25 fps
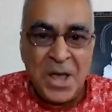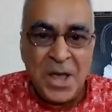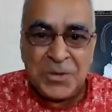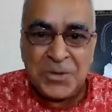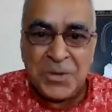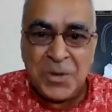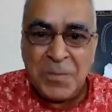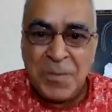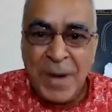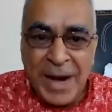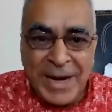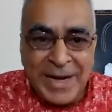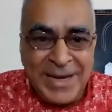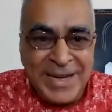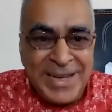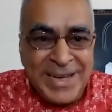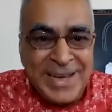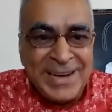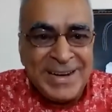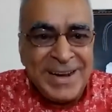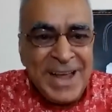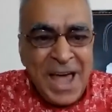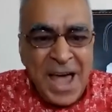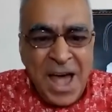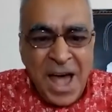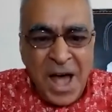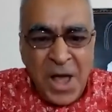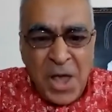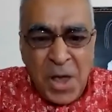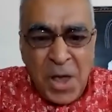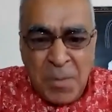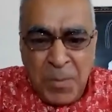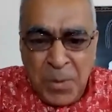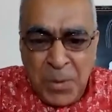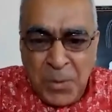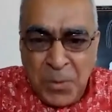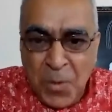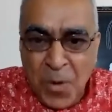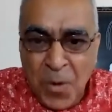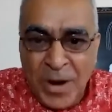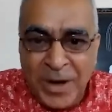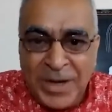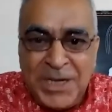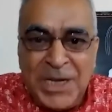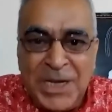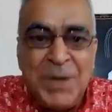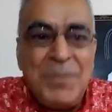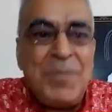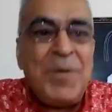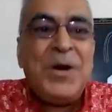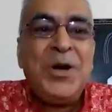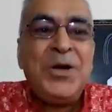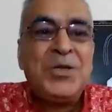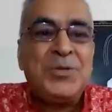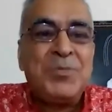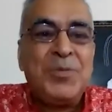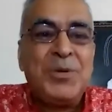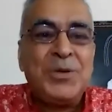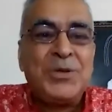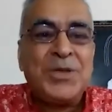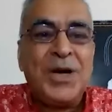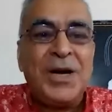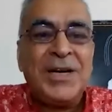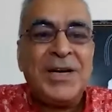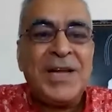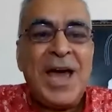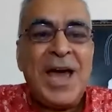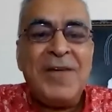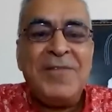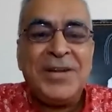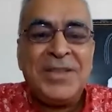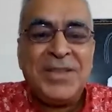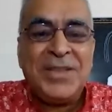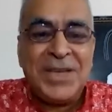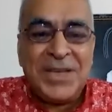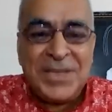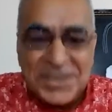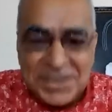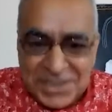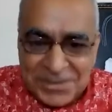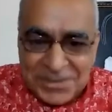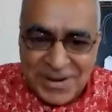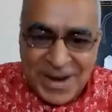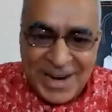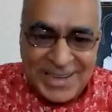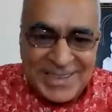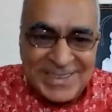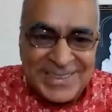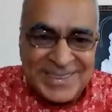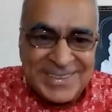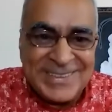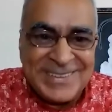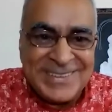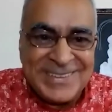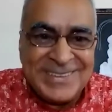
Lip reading: So, my dear, if you go deeper in spirituality, everything is divine.